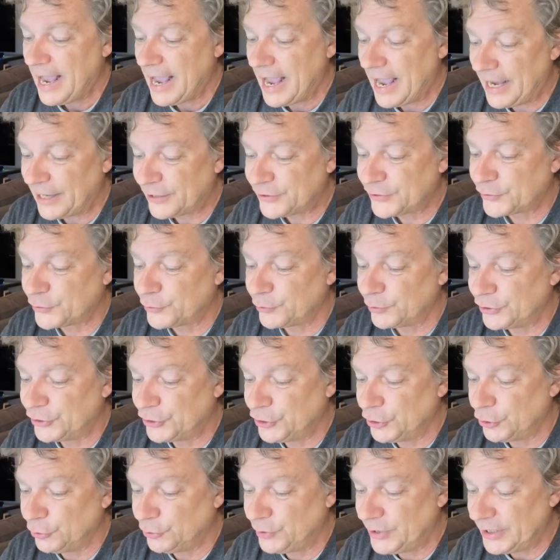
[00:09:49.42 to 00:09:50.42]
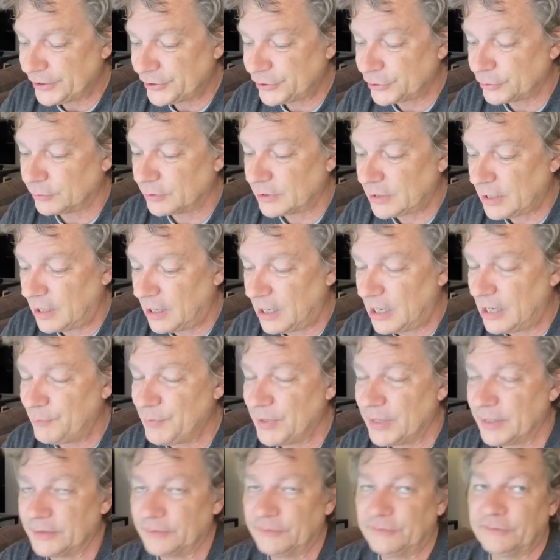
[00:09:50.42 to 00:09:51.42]
Extrajudicial
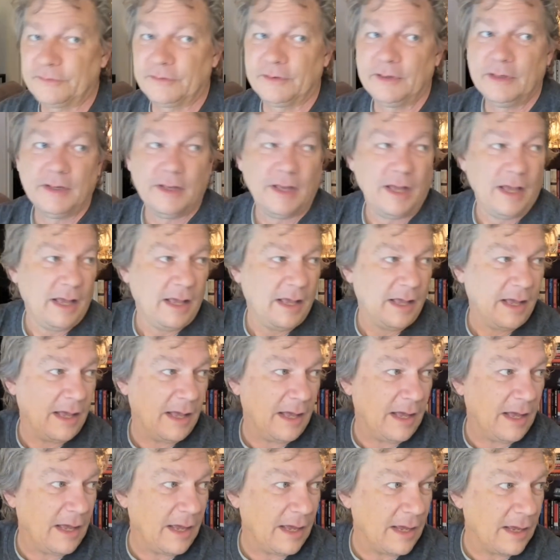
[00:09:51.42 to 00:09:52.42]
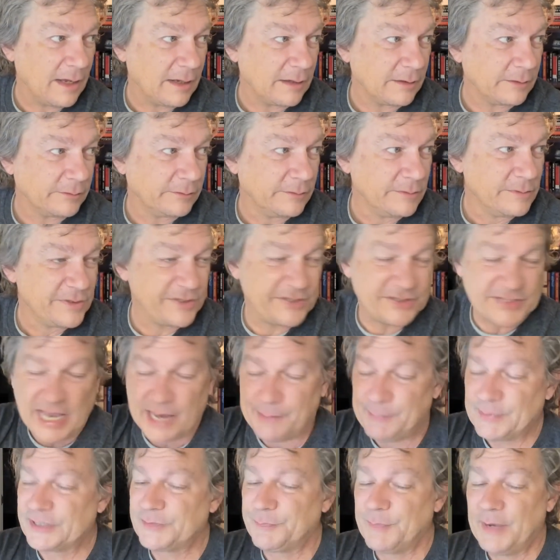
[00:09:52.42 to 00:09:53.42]
comments, uh,
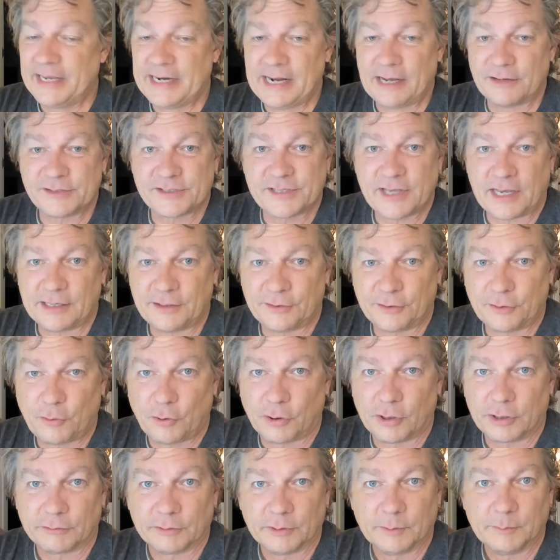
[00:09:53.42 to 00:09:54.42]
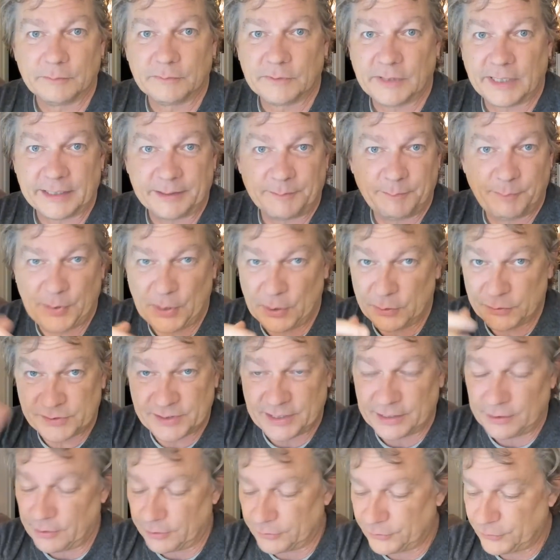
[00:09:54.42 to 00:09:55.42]
statements made outside of the courtroom, like
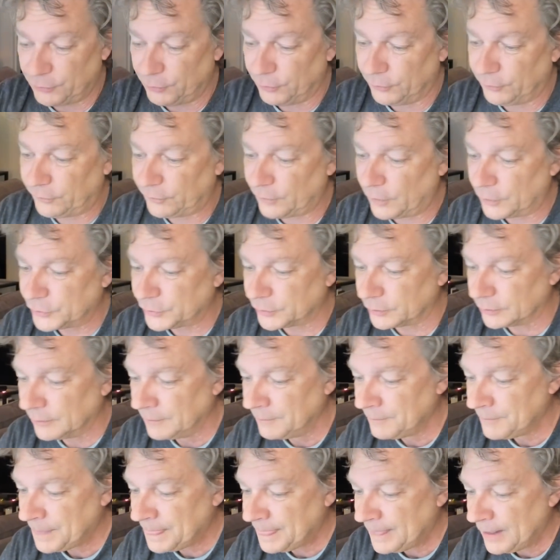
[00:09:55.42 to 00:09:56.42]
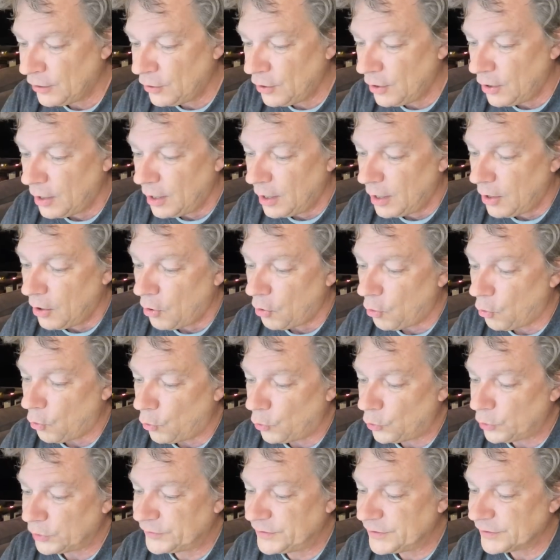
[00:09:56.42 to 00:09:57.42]
posting on Truth Social,
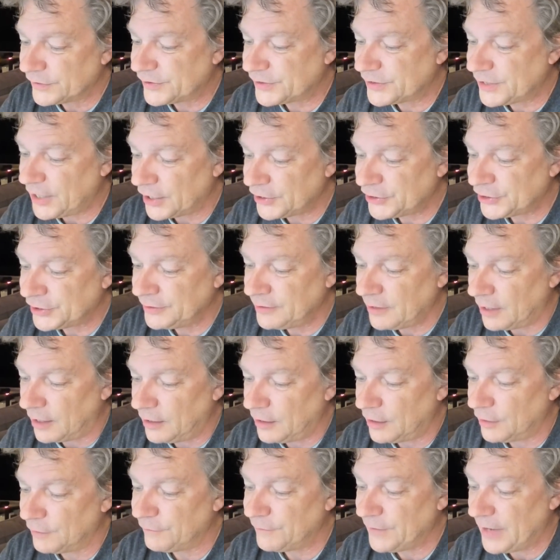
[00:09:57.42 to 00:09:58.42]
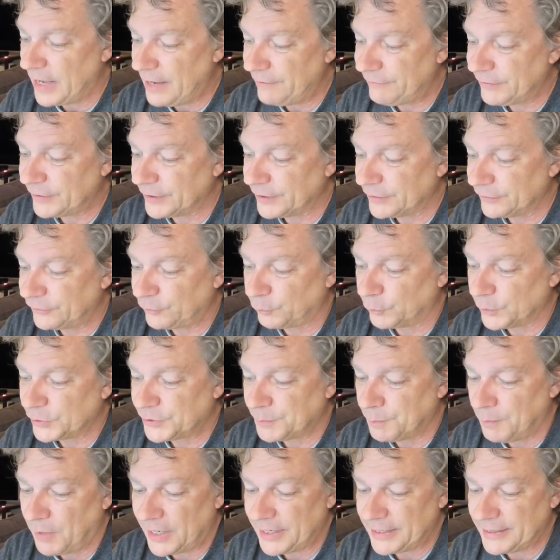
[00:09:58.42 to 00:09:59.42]
or discussion of evidence
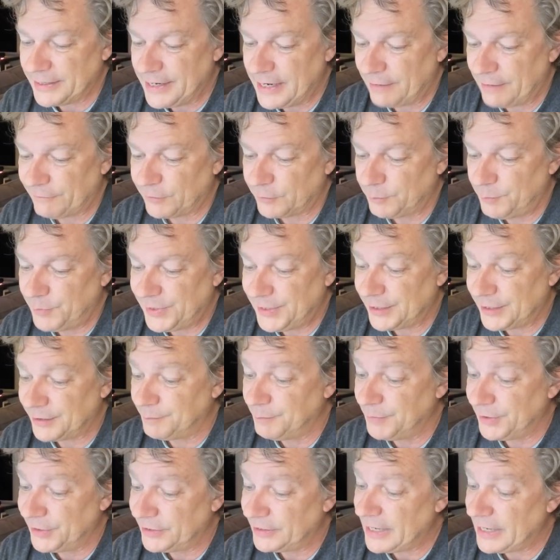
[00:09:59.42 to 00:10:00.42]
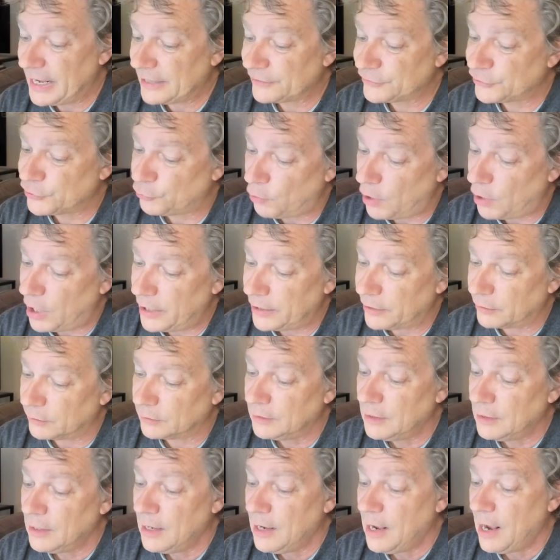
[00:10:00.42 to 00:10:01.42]
which might never be admitted at trial